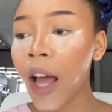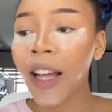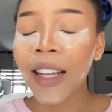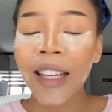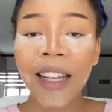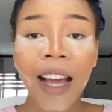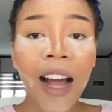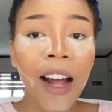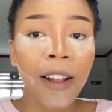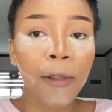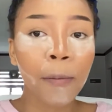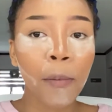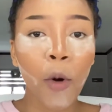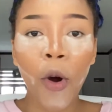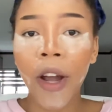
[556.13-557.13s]
God
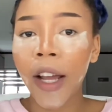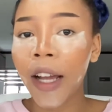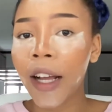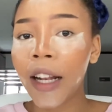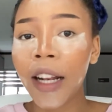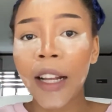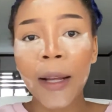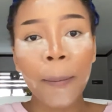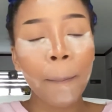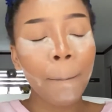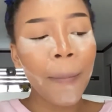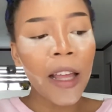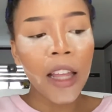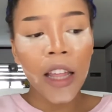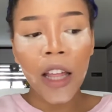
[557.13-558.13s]
boy click,
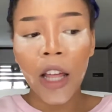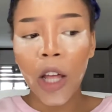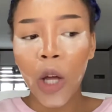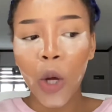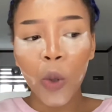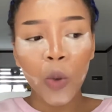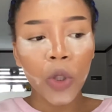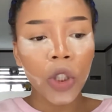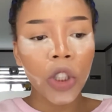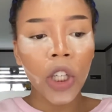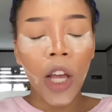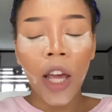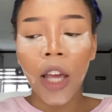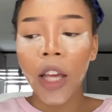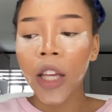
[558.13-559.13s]
make a house
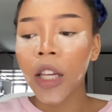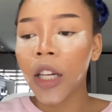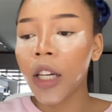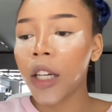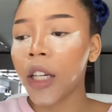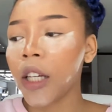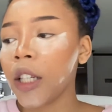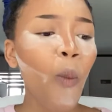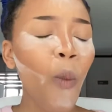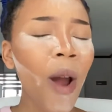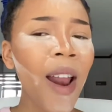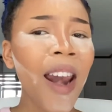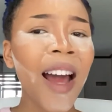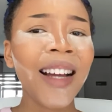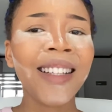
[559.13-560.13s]
shake.
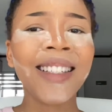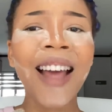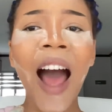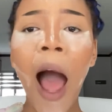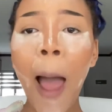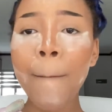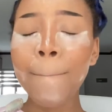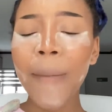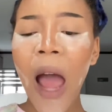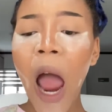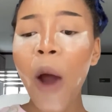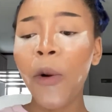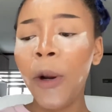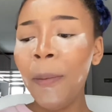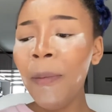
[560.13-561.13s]
When I die,
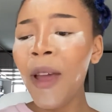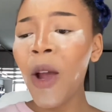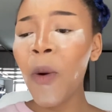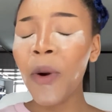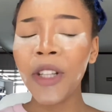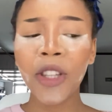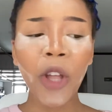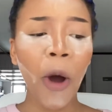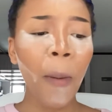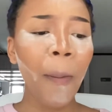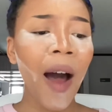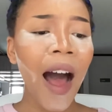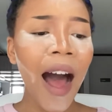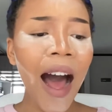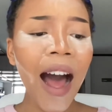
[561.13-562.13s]
bury me with all
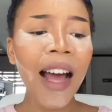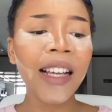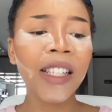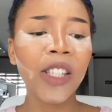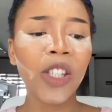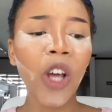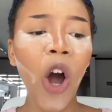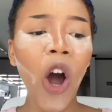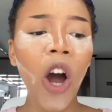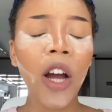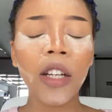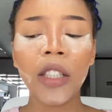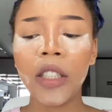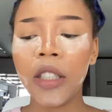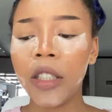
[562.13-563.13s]
my eyes
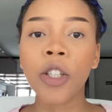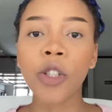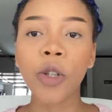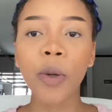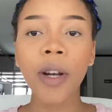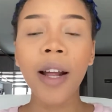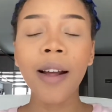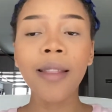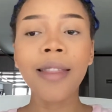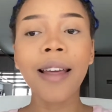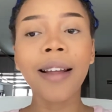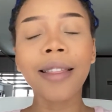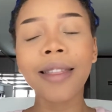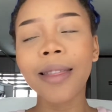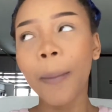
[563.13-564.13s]
on. So now
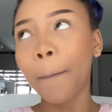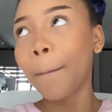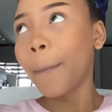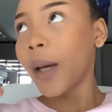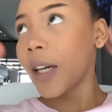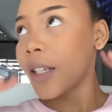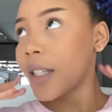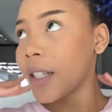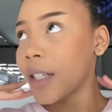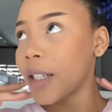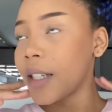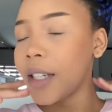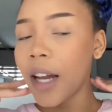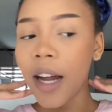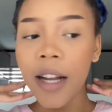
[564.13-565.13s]
that the base is
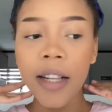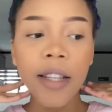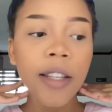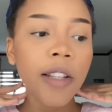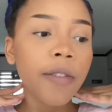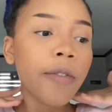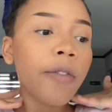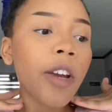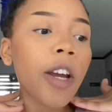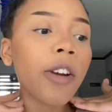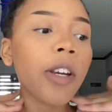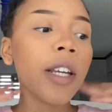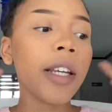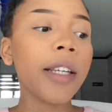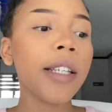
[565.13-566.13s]
done, the
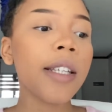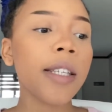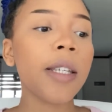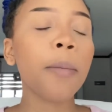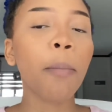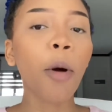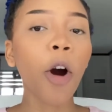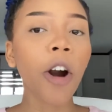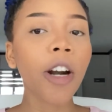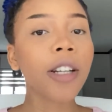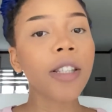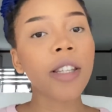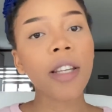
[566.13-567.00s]
very easy part